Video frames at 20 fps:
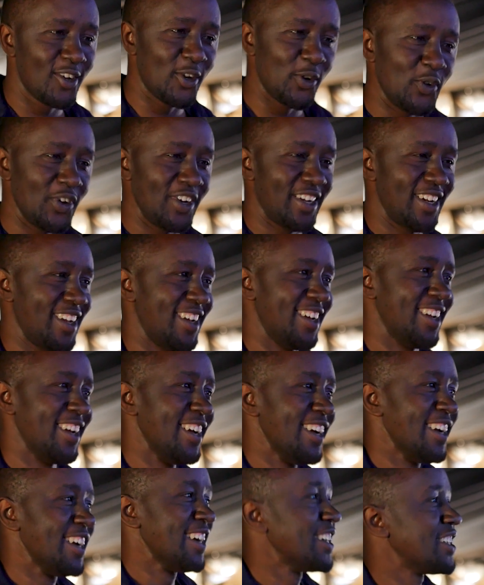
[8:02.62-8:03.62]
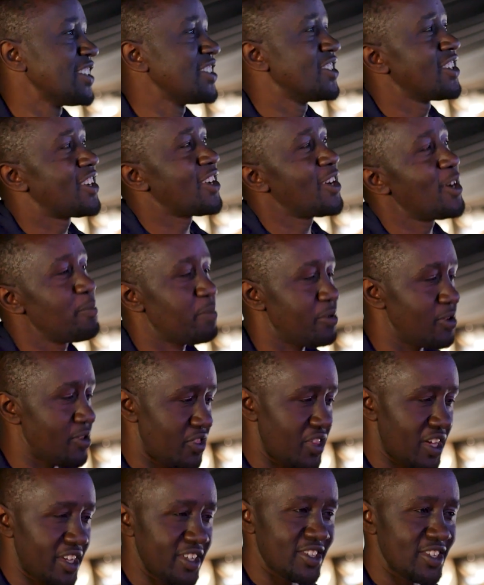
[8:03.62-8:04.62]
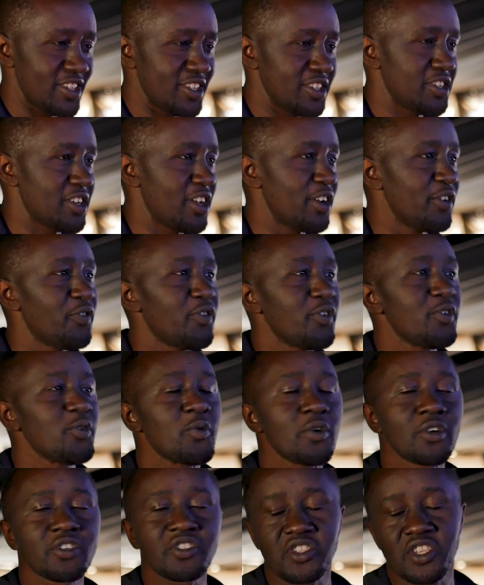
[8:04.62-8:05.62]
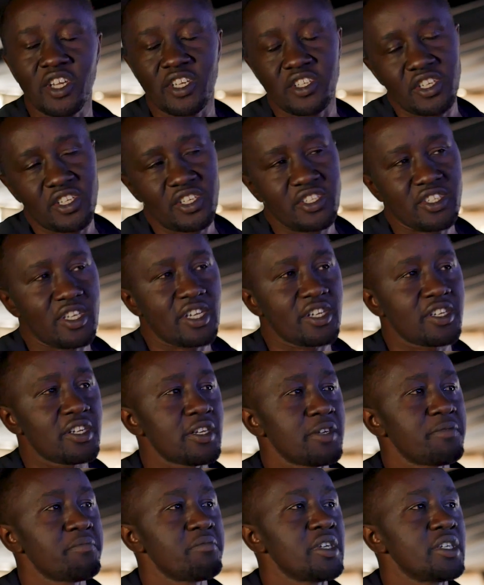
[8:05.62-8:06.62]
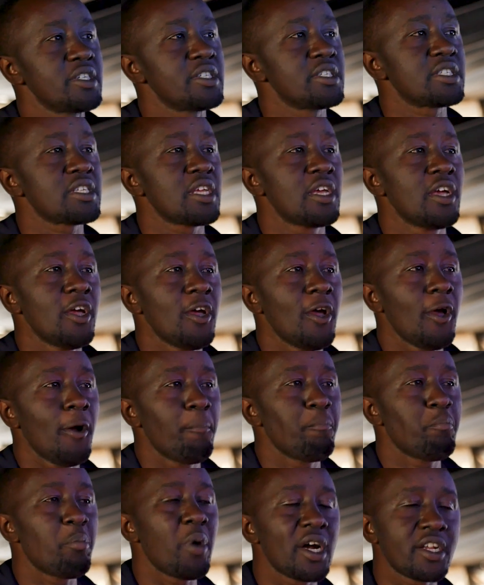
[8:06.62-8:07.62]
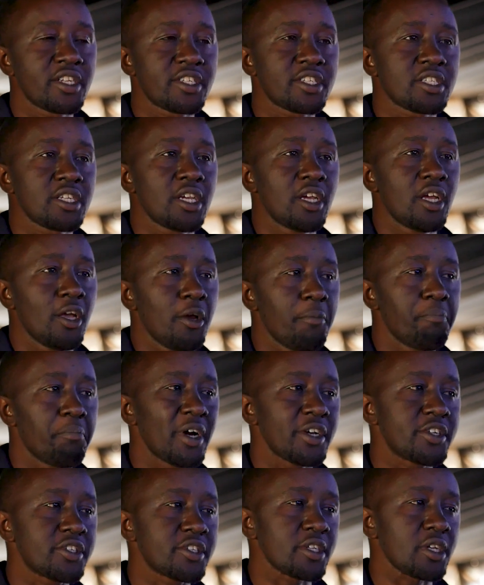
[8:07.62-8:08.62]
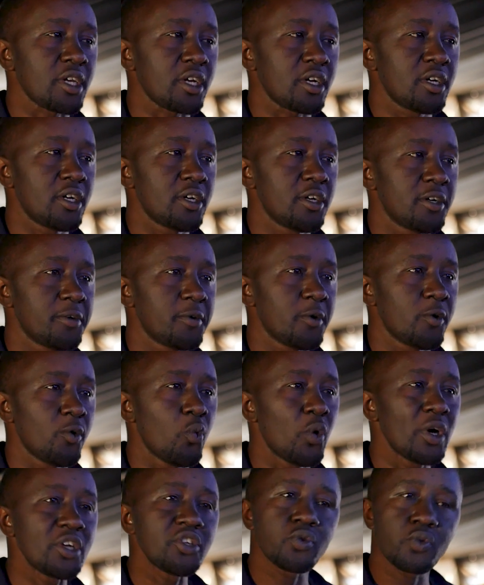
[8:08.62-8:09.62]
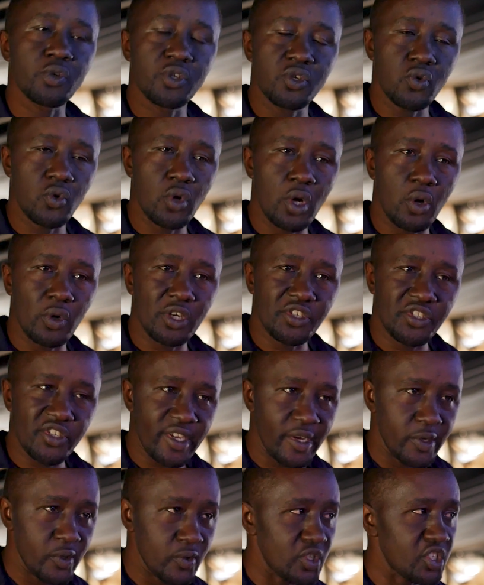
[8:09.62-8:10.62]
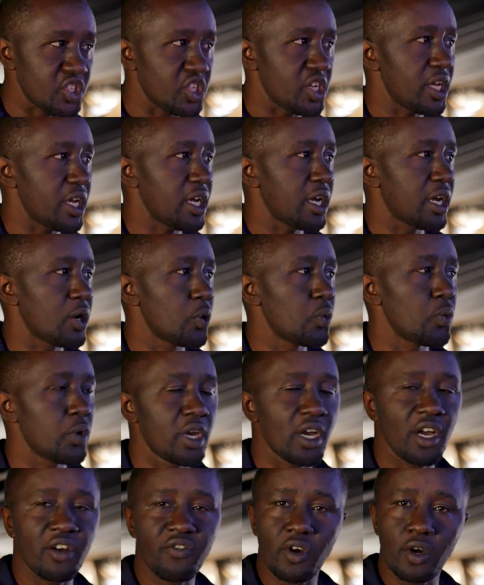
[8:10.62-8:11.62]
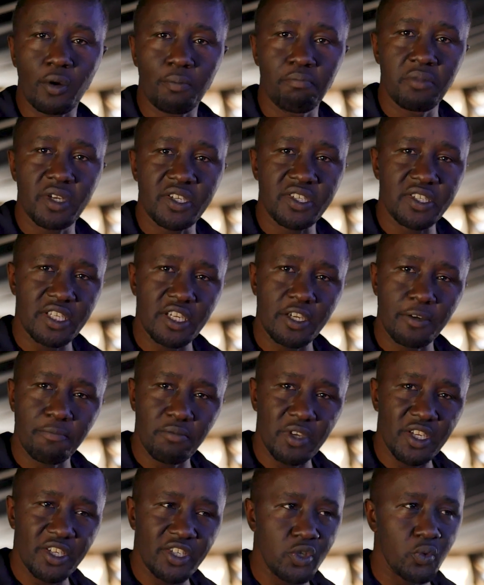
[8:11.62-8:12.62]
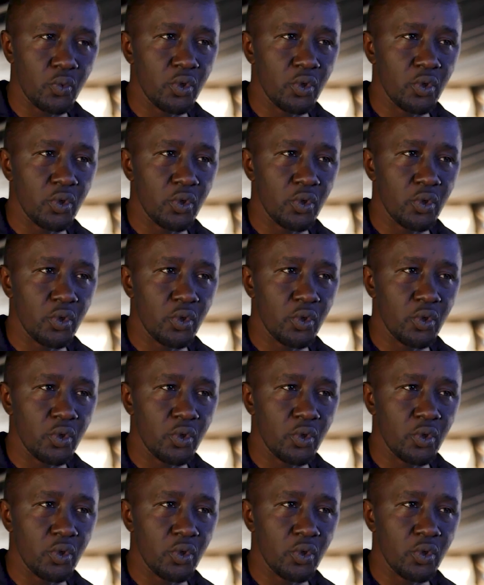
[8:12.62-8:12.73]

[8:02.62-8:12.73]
We'll decouple that in a few what that exactly means. But once we do our sound check, we have our basic mix.